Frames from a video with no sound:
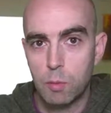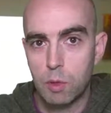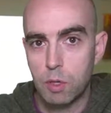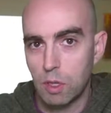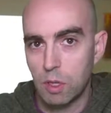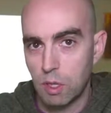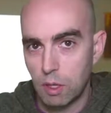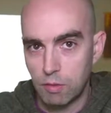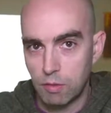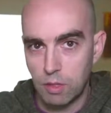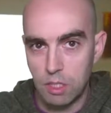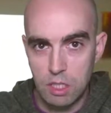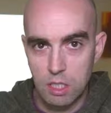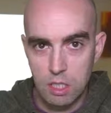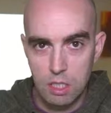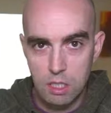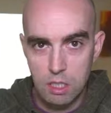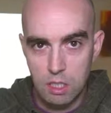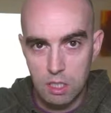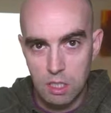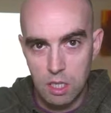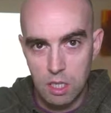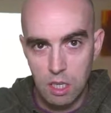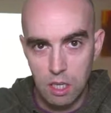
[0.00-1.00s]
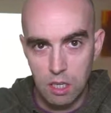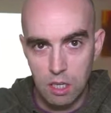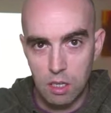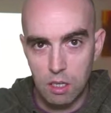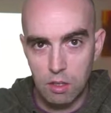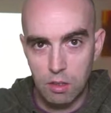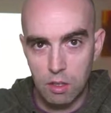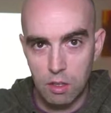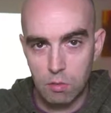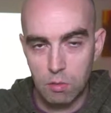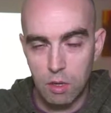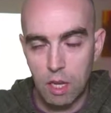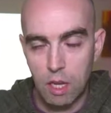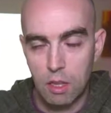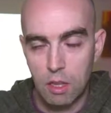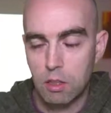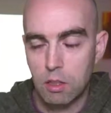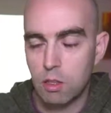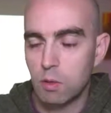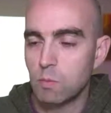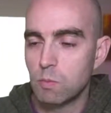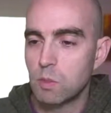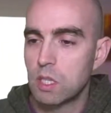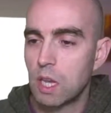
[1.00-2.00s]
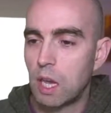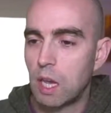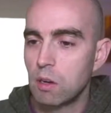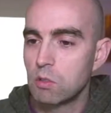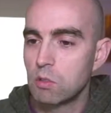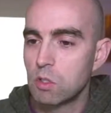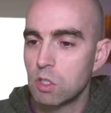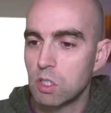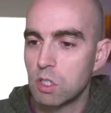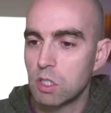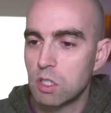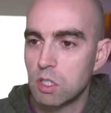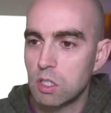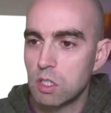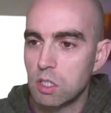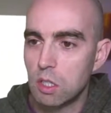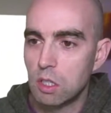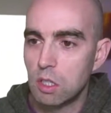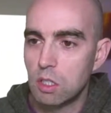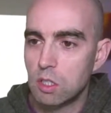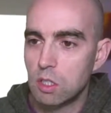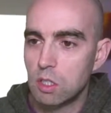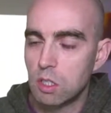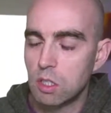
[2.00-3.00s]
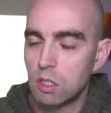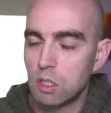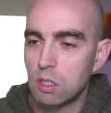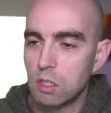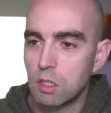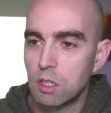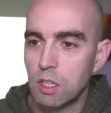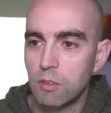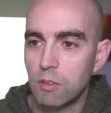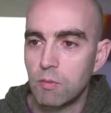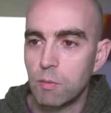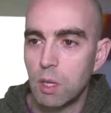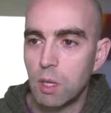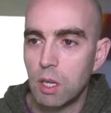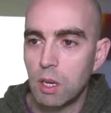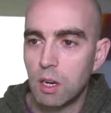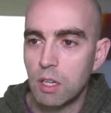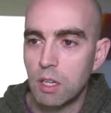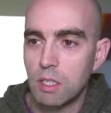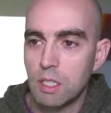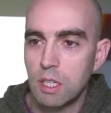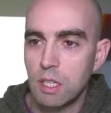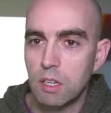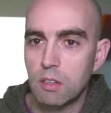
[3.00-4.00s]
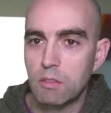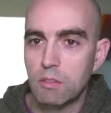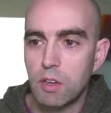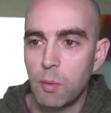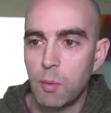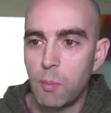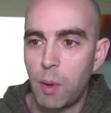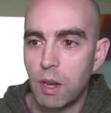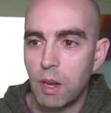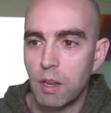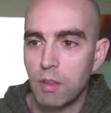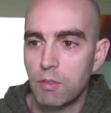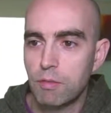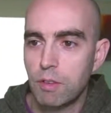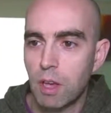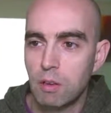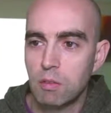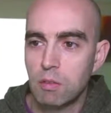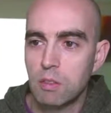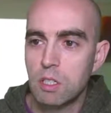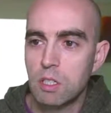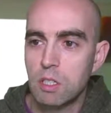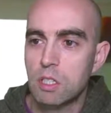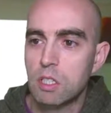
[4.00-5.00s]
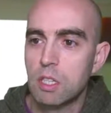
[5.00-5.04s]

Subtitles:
If you didn't, click on the red thumbs down, just to give me an idea of how many found it.